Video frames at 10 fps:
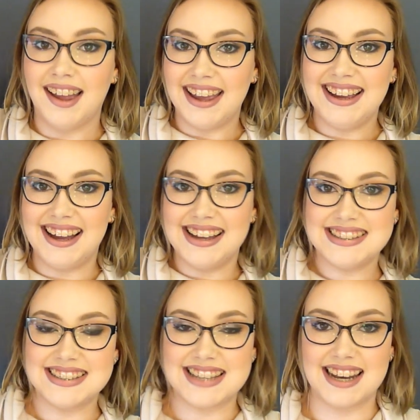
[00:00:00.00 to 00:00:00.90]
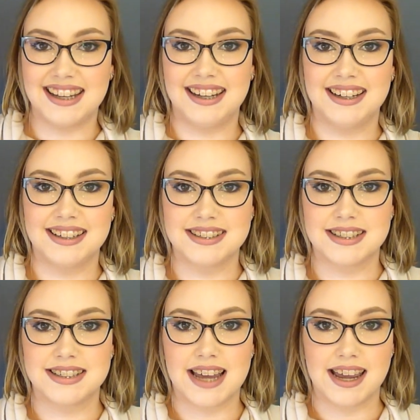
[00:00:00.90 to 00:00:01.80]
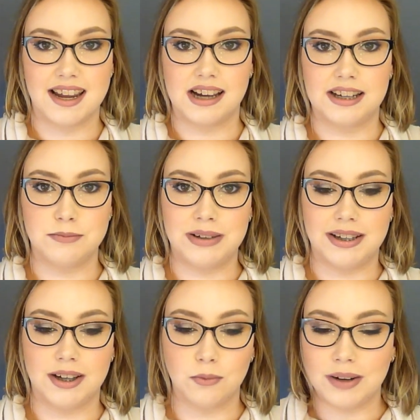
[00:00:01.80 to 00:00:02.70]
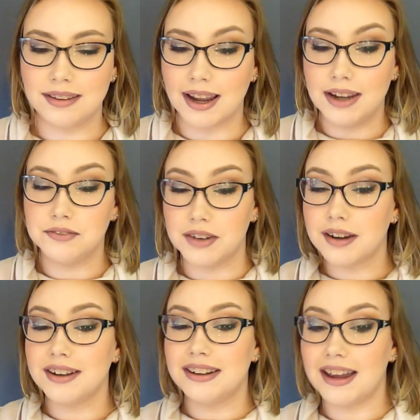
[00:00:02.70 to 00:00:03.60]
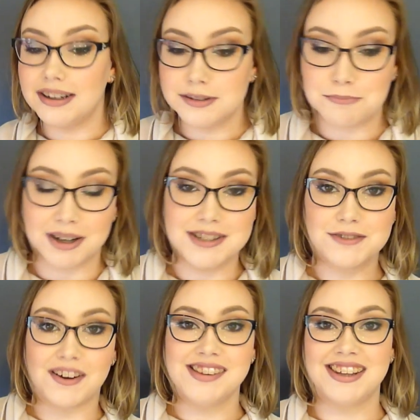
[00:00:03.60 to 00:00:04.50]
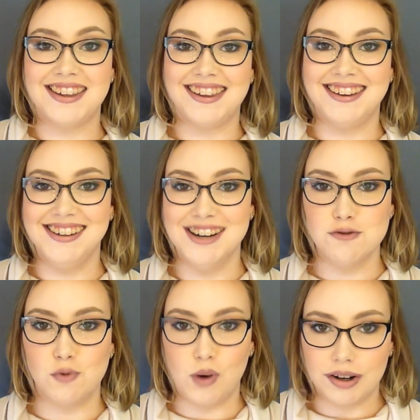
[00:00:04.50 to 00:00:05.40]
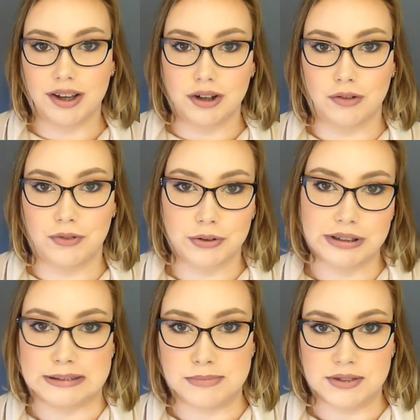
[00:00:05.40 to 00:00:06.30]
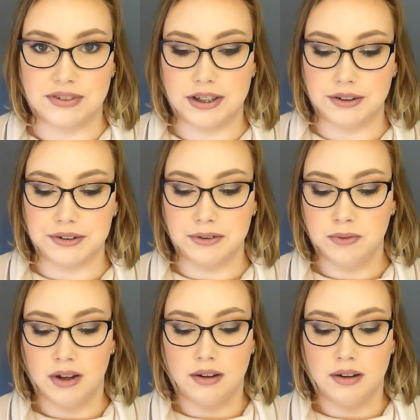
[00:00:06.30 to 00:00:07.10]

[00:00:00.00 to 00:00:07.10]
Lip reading: Hey guys, it's Hannah here, and today I'm here with a very late, but it's finally here, what I got for Christmas video.